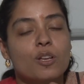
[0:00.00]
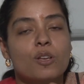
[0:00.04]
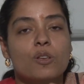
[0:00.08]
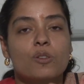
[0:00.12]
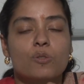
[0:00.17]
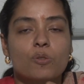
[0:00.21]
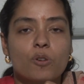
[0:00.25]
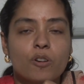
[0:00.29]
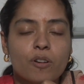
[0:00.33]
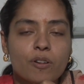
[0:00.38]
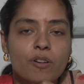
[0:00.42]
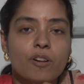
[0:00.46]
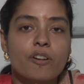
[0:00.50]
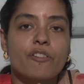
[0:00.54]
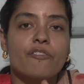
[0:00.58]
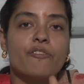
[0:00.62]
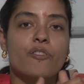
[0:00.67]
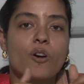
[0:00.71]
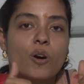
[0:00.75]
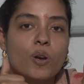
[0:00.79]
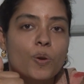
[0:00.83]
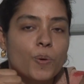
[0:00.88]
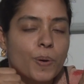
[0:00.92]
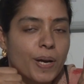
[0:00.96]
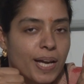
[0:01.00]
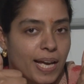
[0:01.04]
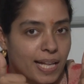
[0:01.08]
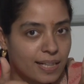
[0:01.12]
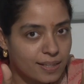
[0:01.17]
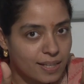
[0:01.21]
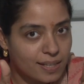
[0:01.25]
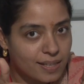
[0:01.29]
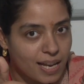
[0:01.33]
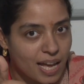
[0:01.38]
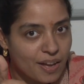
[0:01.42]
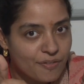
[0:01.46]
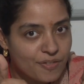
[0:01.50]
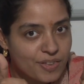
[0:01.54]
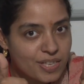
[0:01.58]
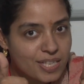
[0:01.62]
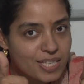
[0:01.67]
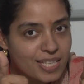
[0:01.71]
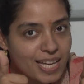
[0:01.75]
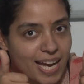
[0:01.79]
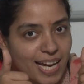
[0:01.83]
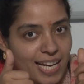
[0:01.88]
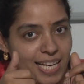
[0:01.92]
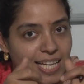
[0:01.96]
So follow healthy
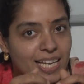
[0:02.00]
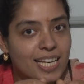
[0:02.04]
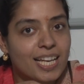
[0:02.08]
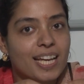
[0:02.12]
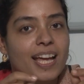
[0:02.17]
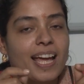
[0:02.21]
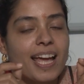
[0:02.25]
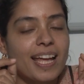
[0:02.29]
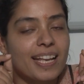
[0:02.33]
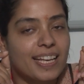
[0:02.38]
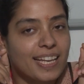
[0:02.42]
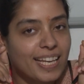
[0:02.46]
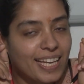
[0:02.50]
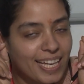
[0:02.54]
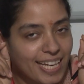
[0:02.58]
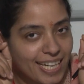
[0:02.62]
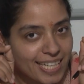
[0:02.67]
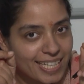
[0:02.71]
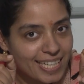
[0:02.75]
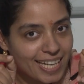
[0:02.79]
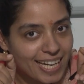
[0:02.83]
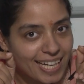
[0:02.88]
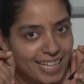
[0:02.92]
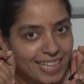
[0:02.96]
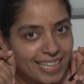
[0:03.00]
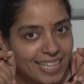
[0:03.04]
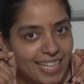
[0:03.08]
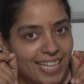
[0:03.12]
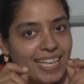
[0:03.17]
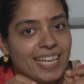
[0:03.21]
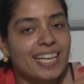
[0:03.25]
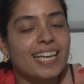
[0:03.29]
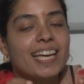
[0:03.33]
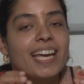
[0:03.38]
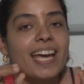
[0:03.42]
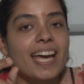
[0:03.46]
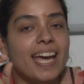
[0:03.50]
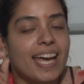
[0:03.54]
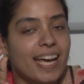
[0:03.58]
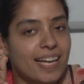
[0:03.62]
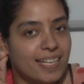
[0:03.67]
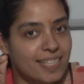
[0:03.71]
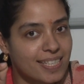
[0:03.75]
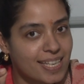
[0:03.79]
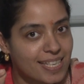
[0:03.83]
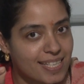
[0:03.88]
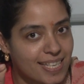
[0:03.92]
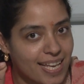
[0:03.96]
lifestyle, eat healthy,
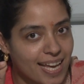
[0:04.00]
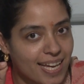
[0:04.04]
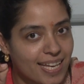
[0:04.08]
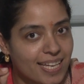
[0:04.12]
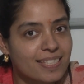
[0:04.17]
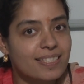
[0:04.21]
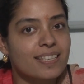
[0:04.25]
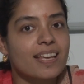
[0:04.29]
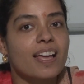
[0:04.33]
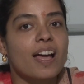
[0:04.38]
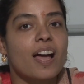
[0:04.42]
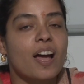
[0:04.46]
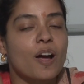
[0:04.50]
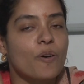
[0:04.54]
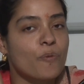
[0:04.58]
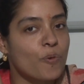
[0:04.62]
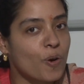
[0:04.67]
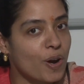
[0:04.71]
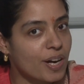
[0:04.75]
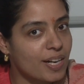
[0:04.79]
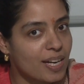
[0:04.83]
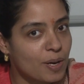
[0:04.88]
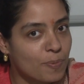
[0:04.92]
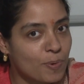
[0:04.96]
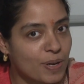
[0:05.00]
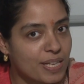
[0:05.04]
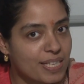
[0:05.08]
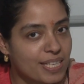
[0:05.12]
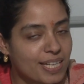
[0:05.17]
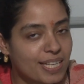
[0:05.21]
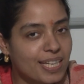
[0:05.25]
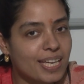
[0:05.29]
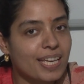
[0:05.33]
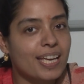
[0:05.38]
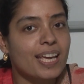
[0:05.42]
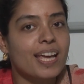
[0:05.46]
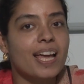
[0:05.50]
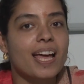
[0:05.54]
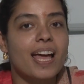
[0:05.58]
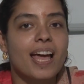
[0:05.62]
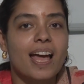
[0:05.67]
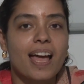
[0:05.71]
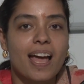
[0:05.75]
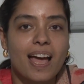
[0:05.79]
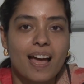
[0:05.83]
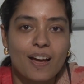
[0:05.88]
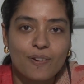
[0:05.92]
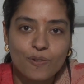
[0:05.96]
exercise, avoid obesity,
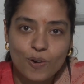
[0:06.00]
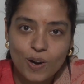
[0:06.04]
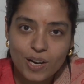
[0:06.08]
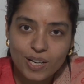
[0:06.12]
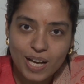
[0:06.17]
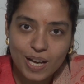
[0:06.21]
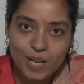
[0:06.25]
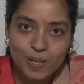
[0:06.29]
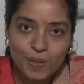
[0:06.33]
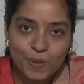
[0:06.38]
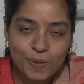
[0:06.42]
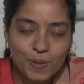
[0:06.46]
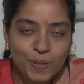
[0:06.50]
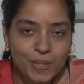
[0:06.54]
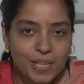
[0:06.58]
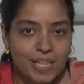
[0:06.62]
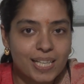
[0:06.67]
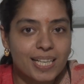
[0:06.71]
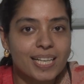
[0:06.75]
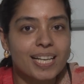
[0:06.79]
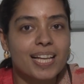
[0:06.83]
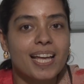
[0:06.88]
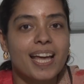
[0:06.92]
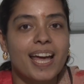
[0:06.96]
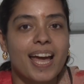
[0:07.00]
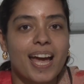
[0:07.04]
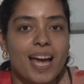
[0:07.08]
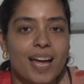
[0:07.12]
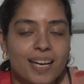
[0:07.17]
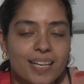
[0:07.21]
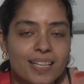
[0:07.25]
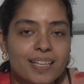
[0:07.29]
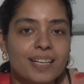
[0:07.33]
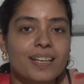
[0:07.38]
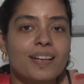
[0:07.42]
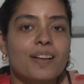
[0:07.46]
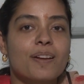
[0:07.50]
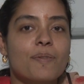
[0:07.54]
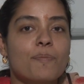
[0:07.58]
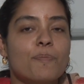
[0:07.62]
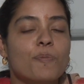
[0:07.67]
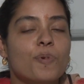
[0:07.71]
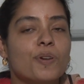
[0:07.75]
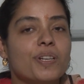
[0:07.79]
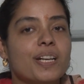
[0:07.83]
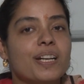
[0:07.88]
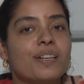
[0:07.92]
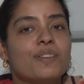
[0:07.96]
avoid alcohol, and
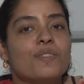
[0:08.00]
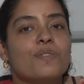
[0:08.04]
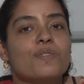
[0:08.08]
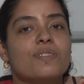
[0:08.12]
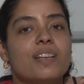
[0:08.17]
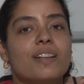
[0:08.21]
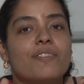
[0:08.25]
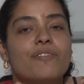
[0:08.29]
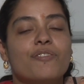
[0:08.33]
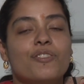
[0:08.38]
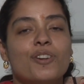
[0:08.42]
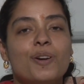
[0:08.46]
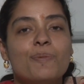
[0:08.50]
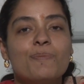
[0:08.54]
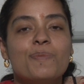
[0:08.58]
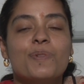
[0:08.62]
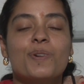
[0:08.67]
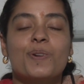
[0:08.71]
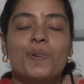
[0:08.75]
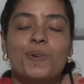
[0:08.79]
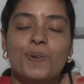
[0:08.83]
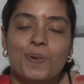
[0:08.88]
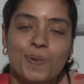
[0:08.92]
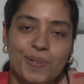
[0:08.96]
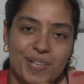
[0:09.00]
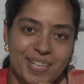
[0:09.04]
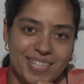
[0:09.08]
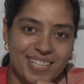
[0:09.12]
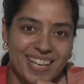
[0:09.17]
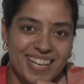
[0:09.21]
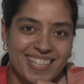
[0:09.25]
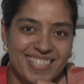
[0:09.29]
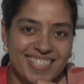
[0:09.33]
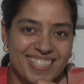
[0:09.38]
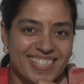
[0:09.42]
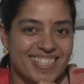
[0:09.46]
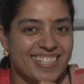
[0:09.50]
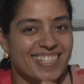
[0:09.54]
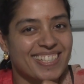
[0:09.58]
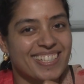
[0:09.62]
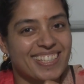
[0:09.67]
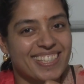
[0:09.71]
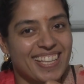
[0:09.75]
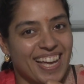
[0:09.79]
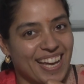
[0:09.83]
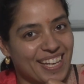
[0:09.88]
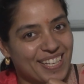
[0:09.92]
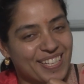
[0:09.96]
protect yourself from colon cancer.
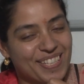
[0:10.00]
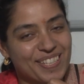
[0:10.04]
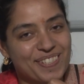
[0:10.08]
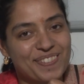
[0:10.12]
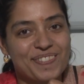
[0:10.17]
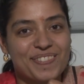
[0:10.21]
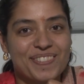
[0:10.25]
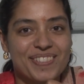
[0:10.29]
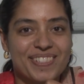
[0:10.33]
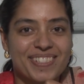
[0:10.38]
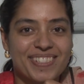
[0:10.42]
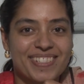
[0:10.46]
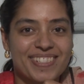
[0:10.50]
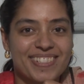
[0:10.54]
Thank you.